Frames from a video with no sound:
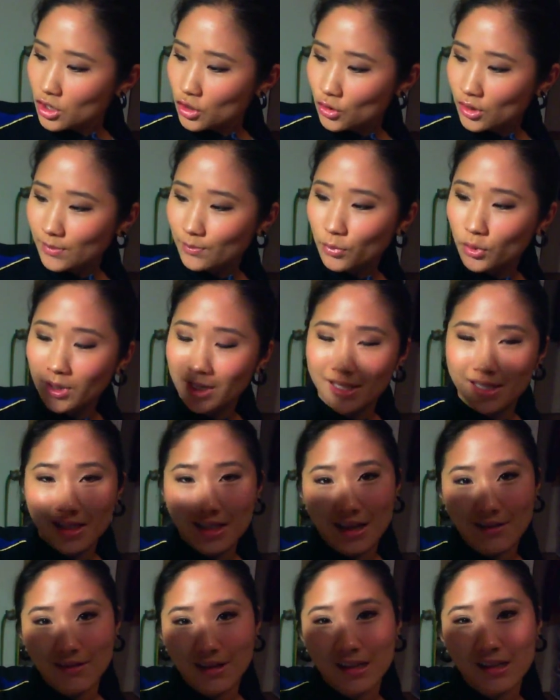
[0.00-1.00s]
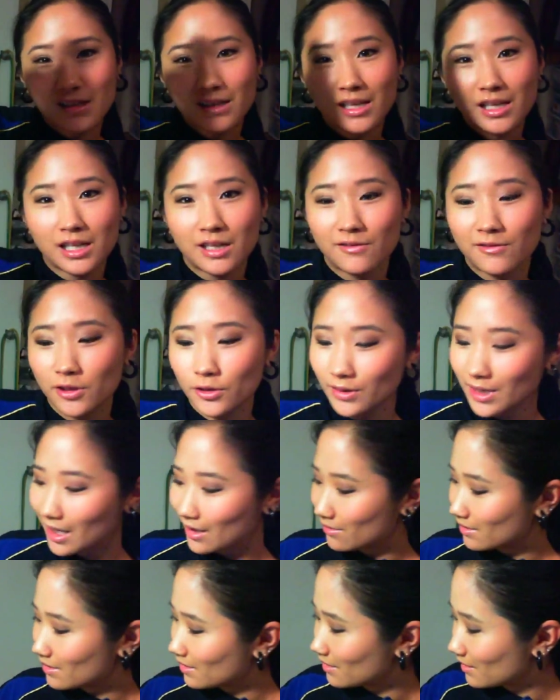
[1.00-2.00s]
3.7 fluid
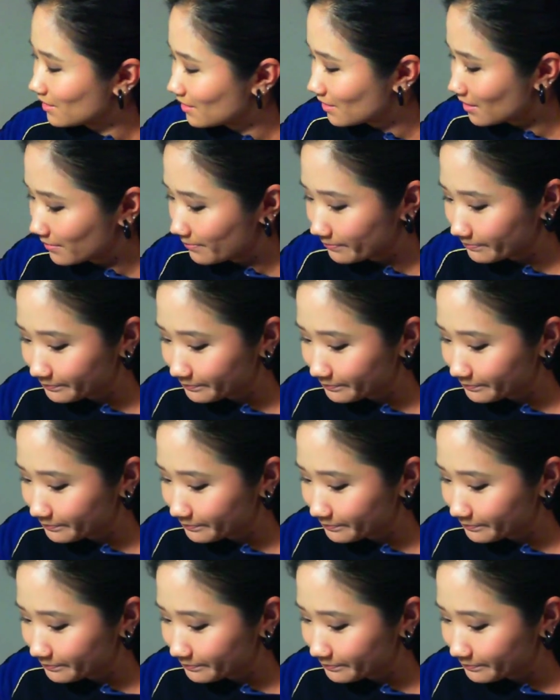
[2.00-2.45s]
ounces.